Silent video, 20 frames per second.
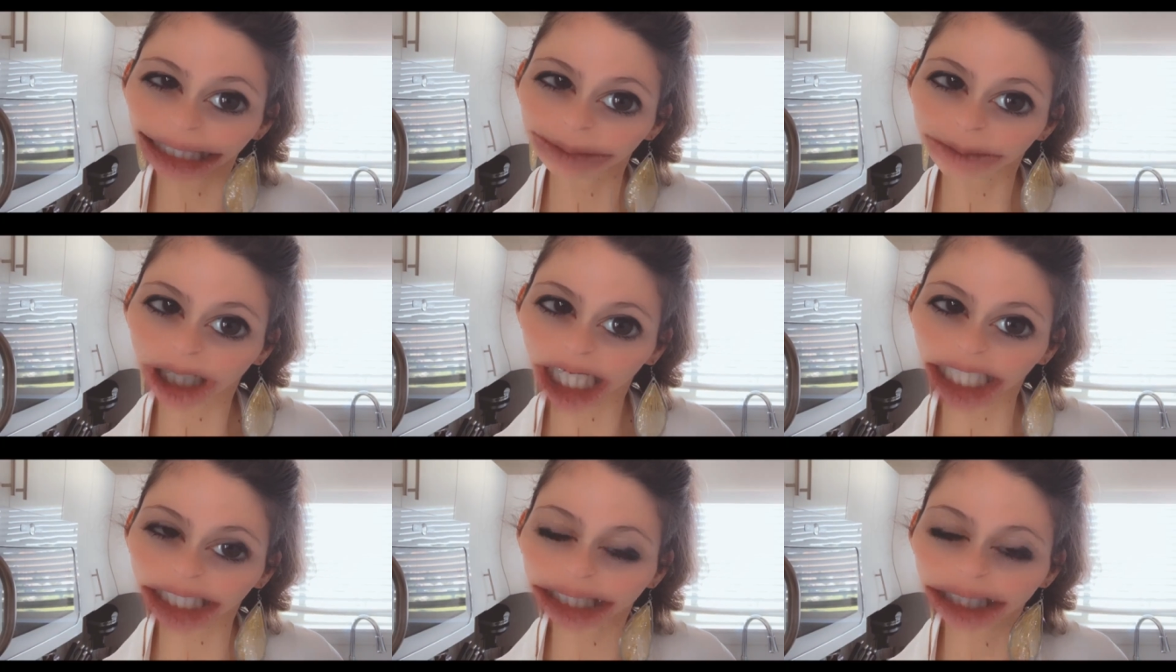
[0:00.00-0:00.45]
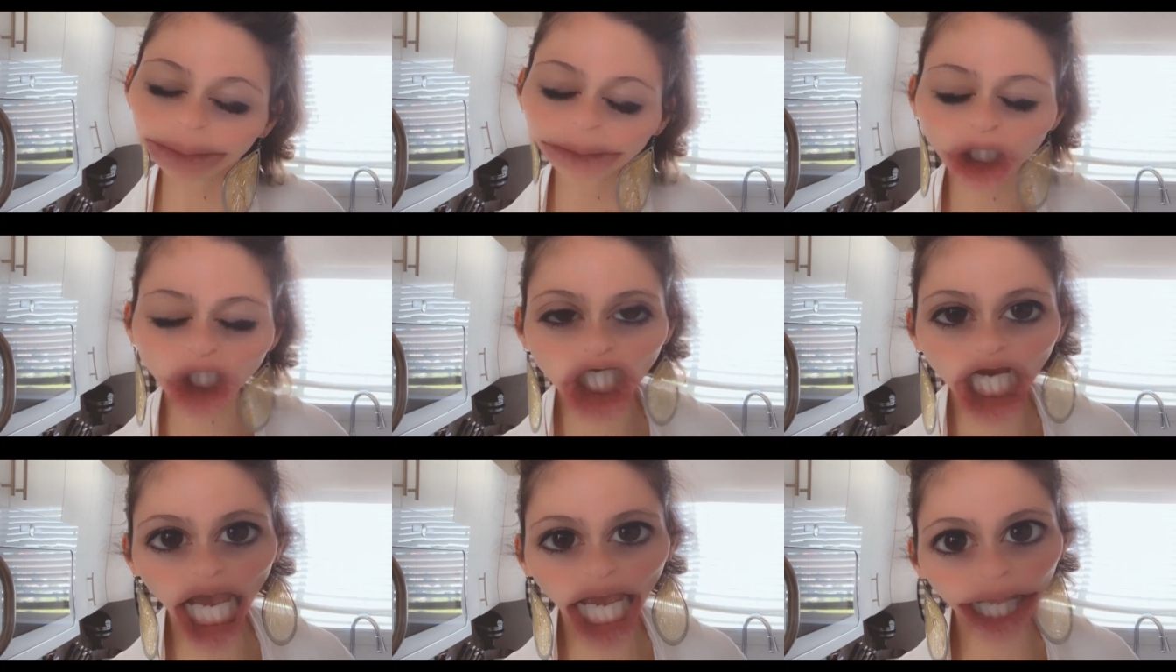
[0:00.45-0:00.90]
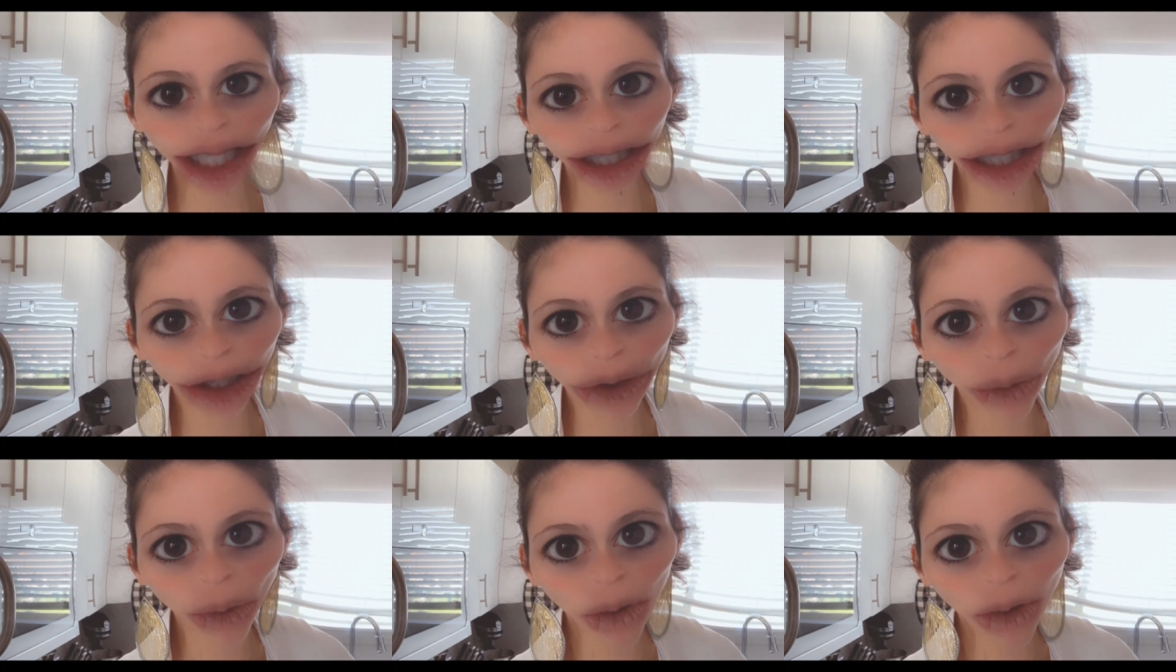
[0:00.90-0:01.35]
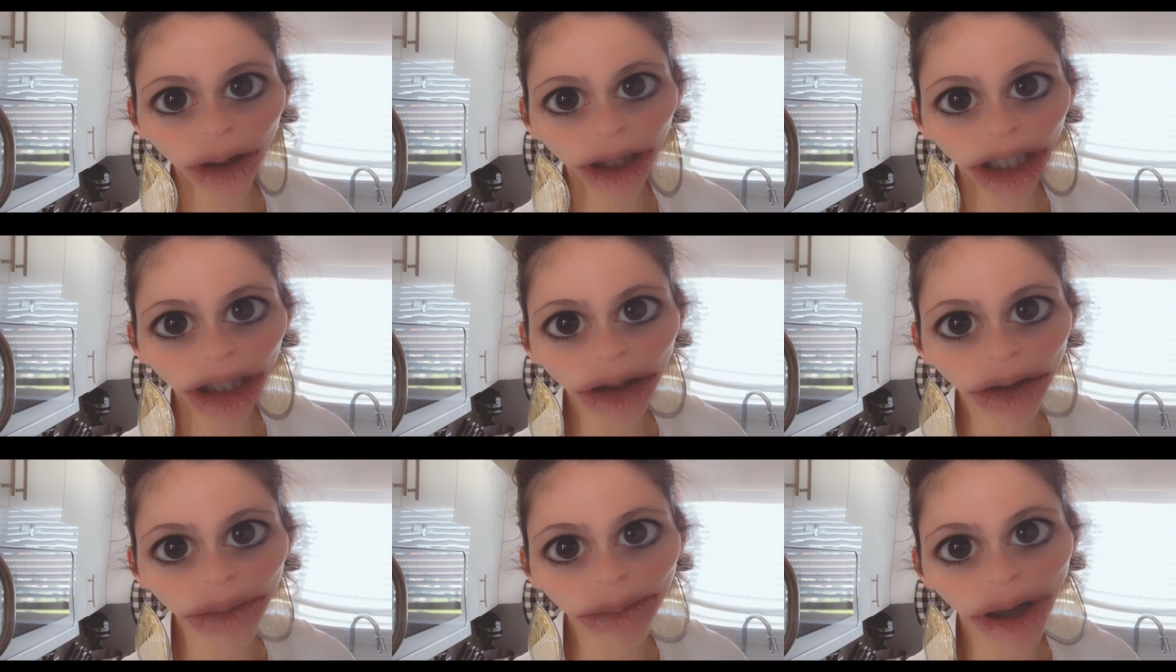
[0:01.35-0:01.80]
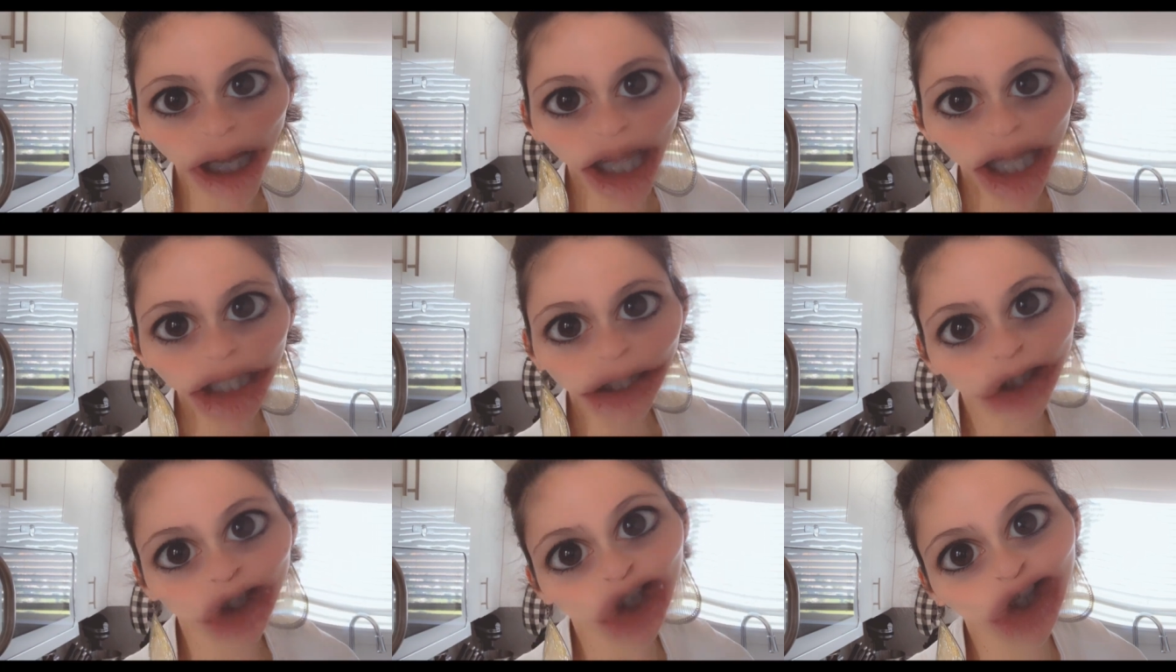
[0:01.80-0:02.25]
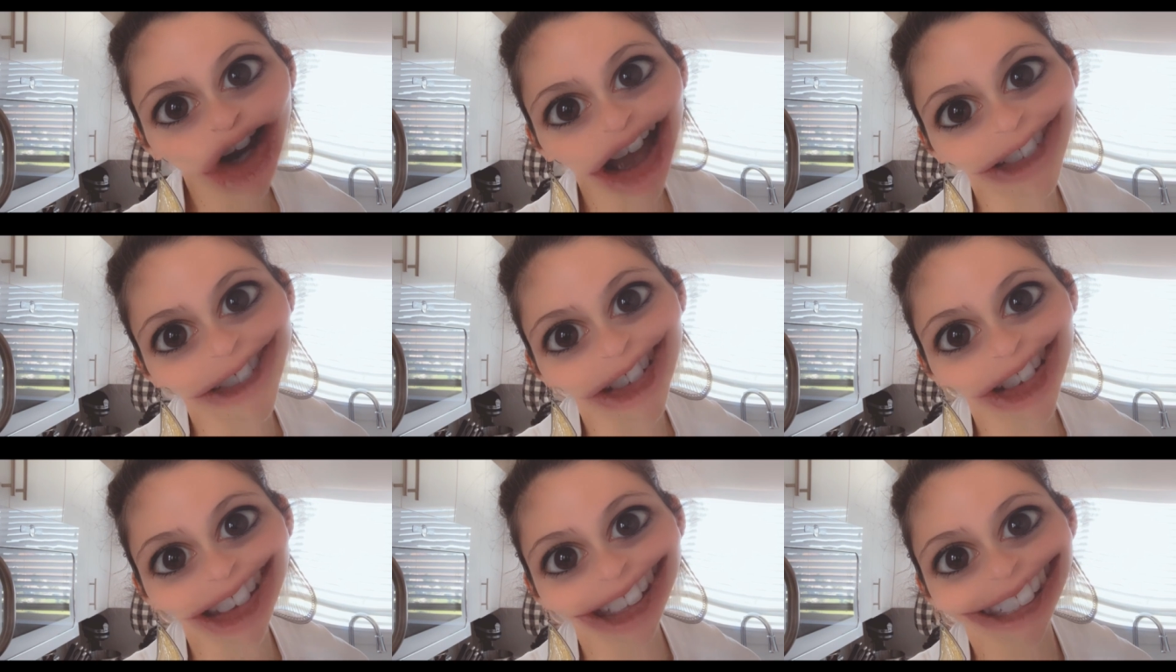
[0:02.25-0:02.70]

make some chocolate Oreo ball truffles.